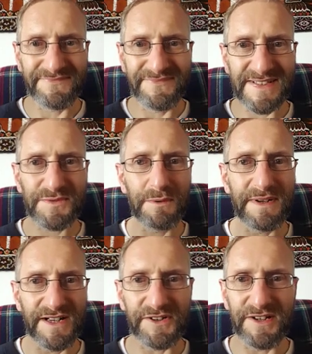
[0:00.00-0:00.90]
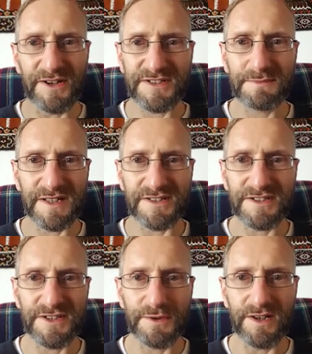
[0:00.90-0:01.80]
this woman, I don't know how she
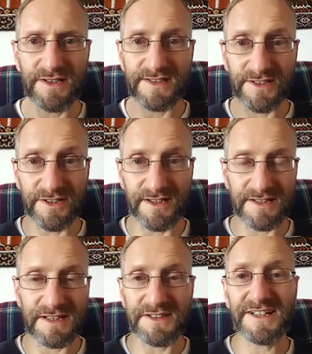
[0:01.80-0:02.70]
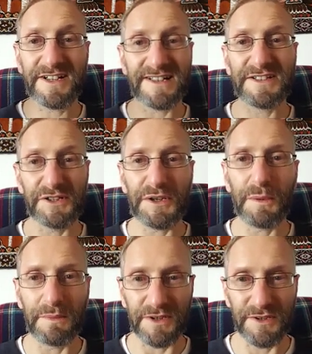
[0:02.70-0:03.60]
managed to do it. Honestly, I think actually only a
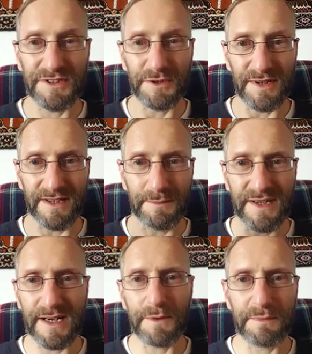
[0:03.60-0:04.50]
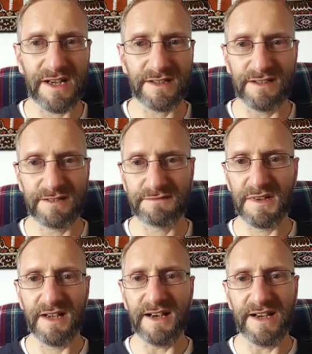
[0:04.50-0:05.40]
woman could do it. I mean, I'm a man, and
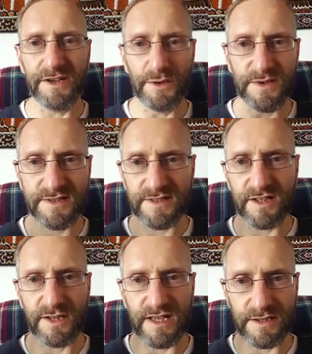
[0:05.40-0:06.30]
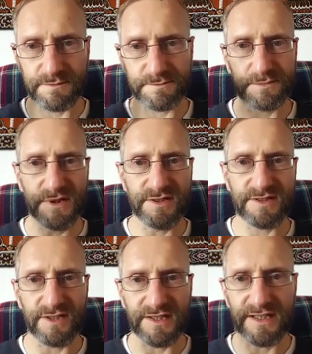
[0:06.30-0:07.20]
I know we're just sort
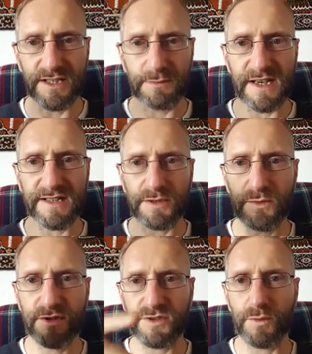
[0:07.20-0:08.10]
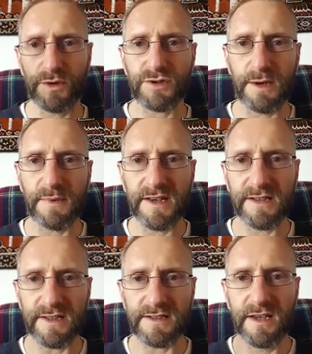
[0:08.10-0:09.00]
of linear minded. We're just one track
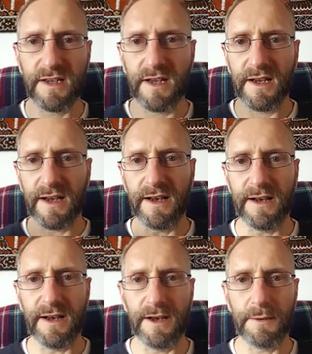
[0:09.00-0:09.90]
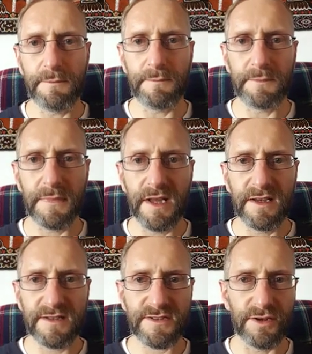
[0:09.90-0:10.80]
minded.
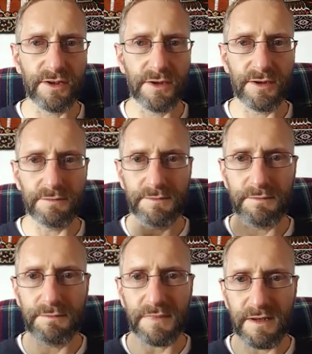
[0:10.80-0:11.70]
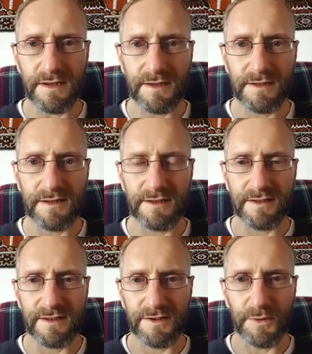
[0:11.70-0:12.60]
So.
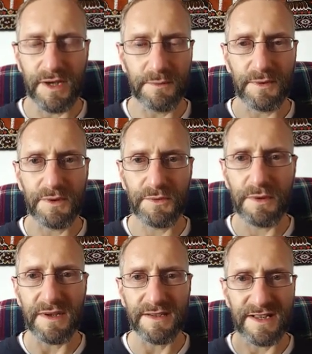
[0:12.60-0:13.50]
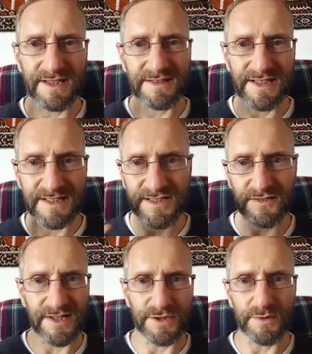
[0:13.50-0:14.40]
Well, I mean, with women, they can
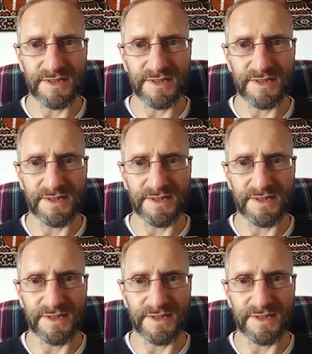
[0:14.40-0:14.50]
sort of like do